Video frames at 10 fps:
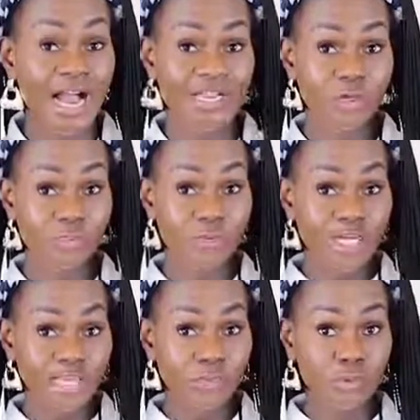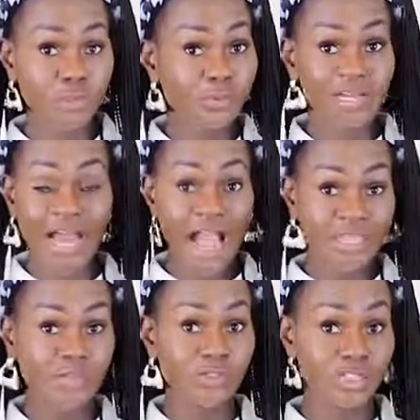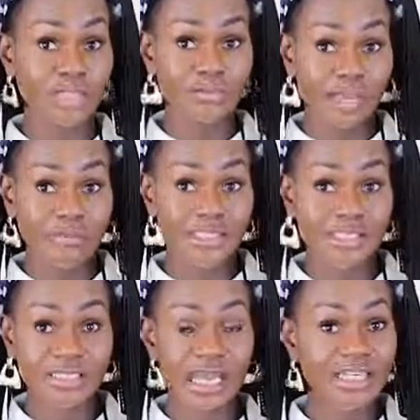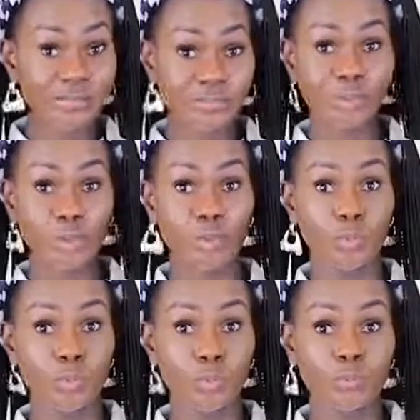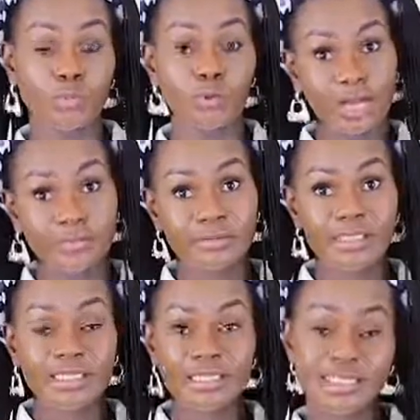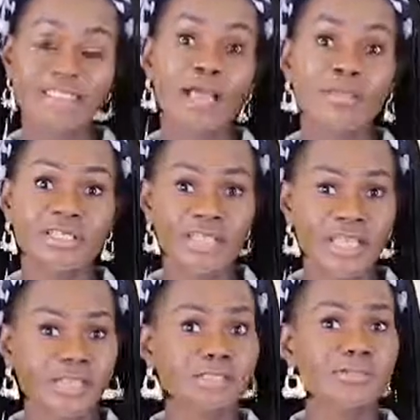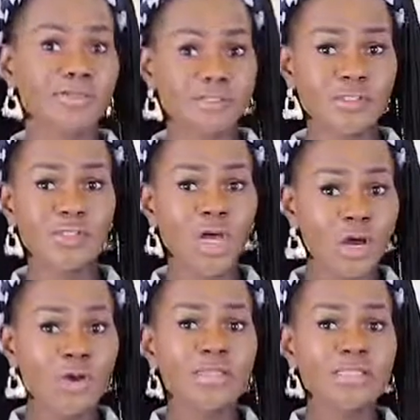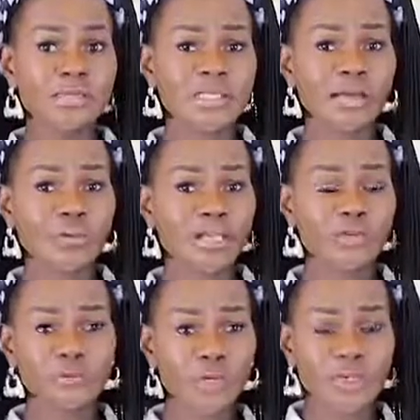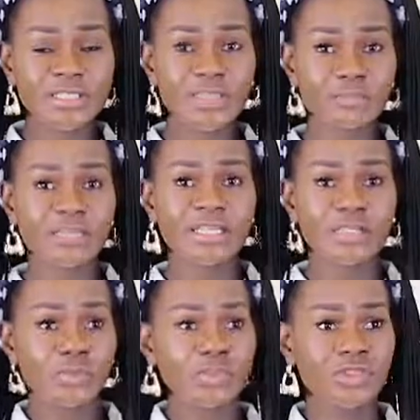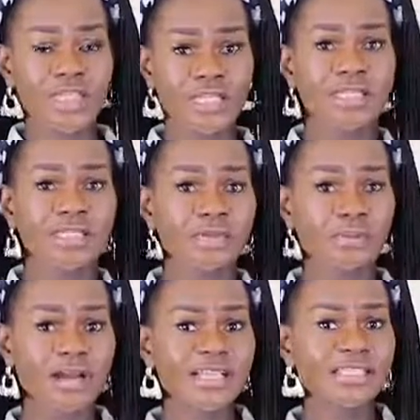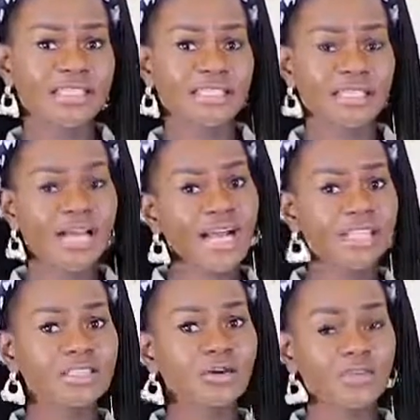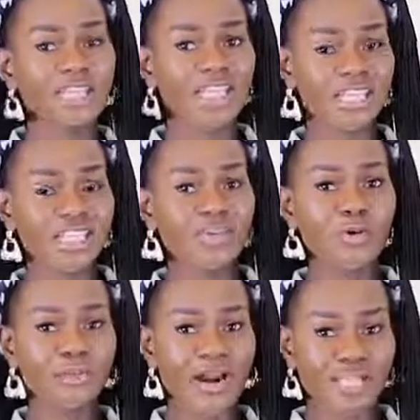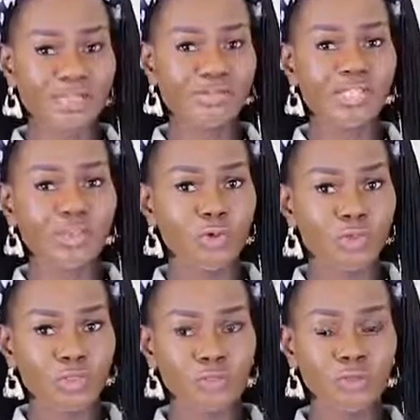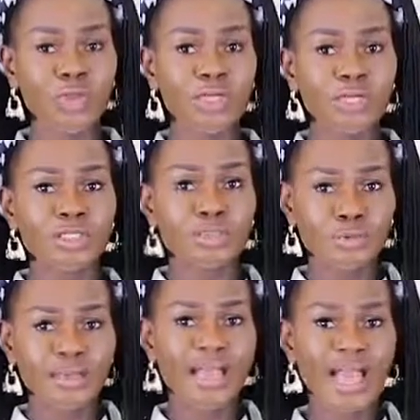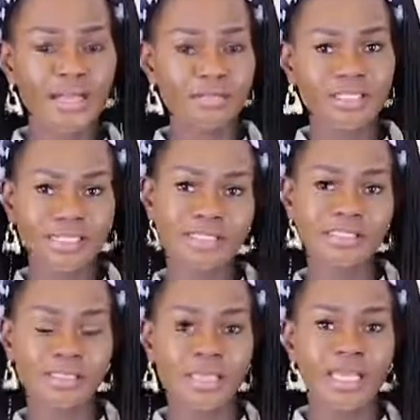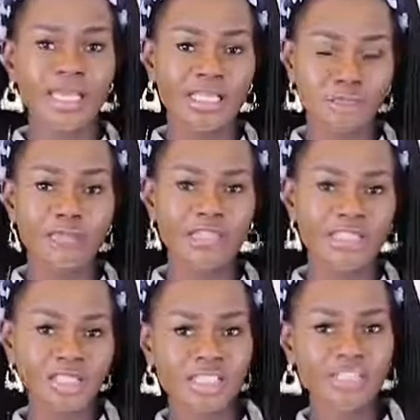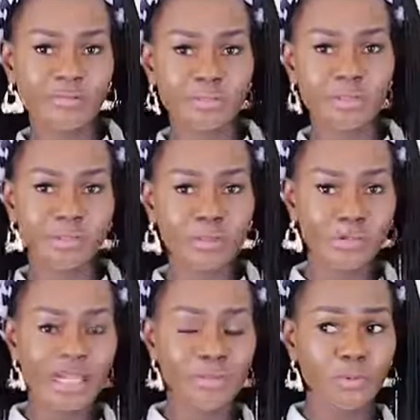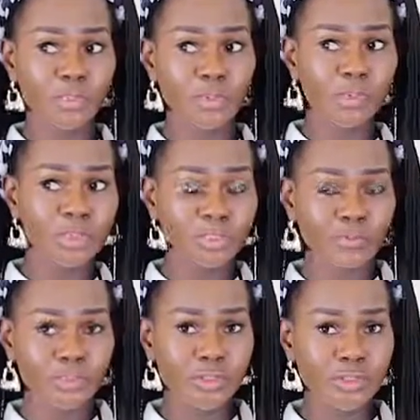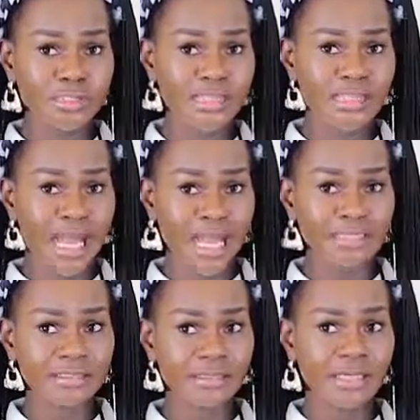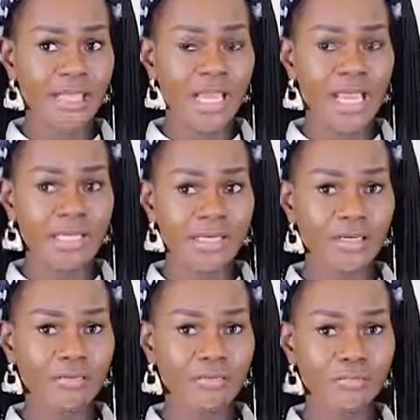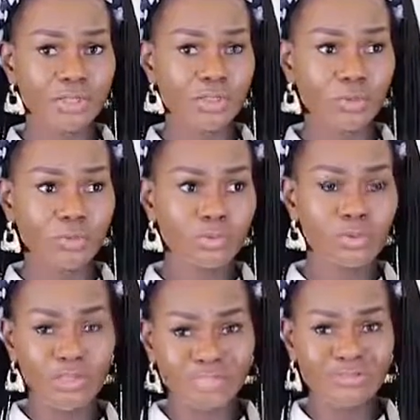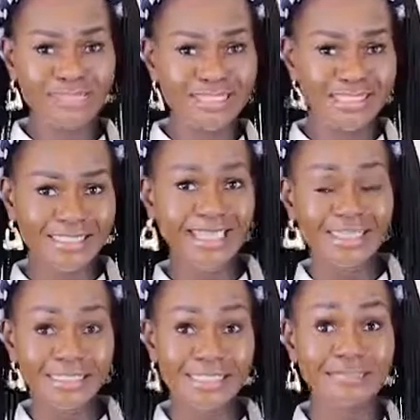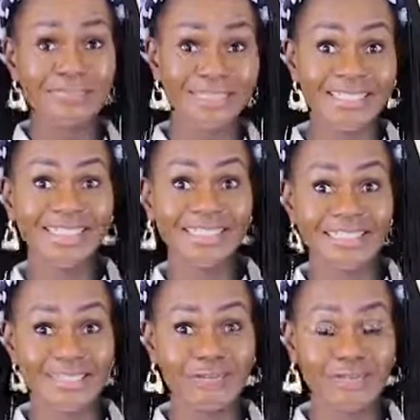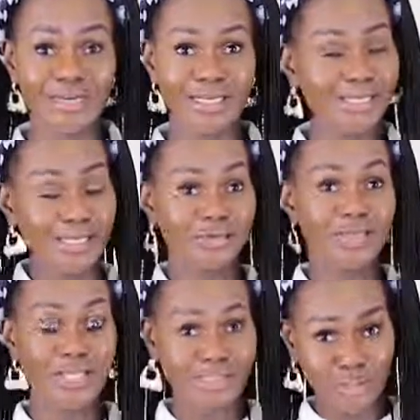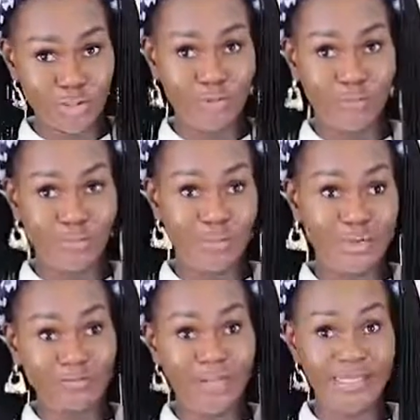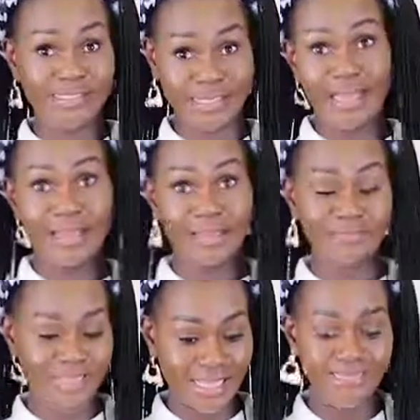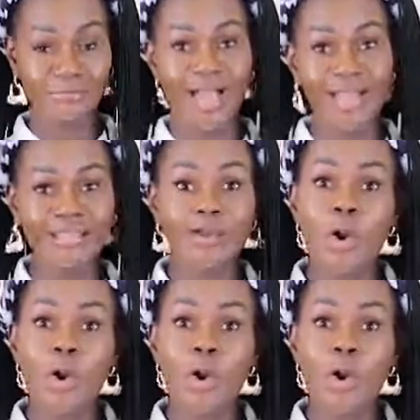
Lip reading: when I go shopping, I don't check my receipts. I never do. Well, this time it changed because sometimes when you bought something and you think the price is kind of in your price range, or you can't it's of a certain affordable price point, only for you to scan and then be told on the receipt that it's completely different, and then you get the shock of your life, like, damn, that's bad.